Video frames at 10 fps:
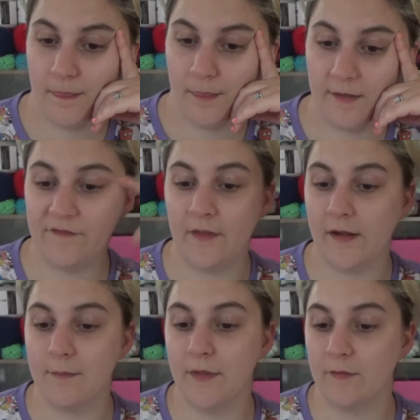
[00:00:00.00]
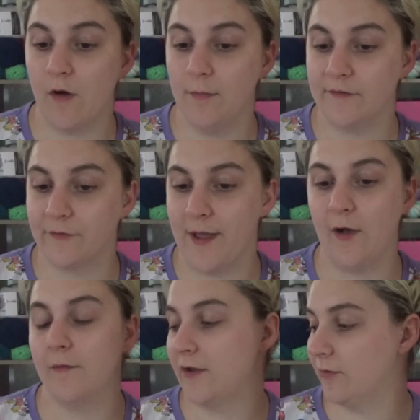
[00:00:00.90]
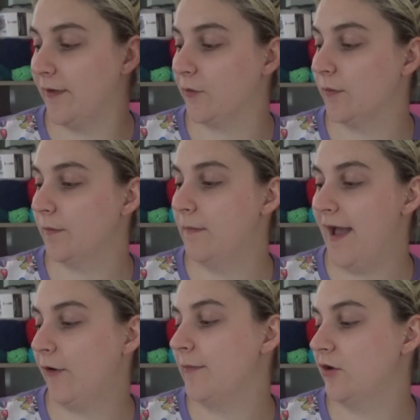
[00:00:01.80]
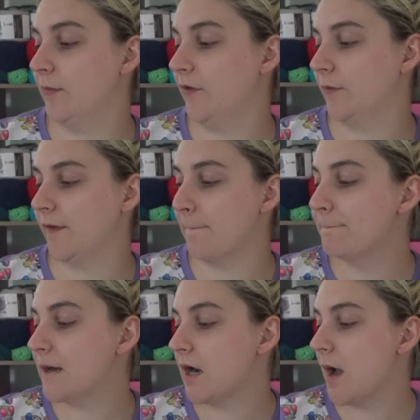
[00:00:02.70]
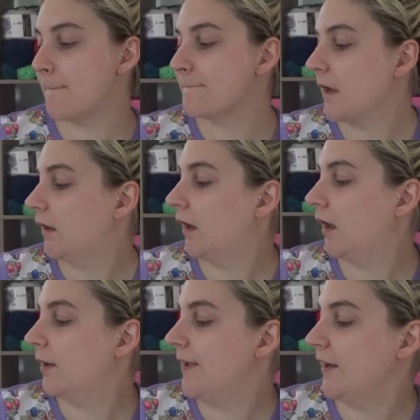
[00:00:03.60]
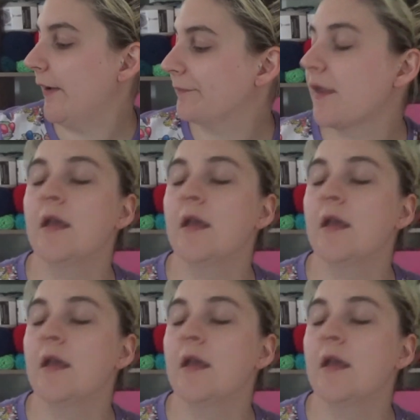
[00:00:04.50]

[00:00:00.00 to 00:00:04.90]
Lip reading: feel like I'm like Robin from How I Met Your Mother with the anyway,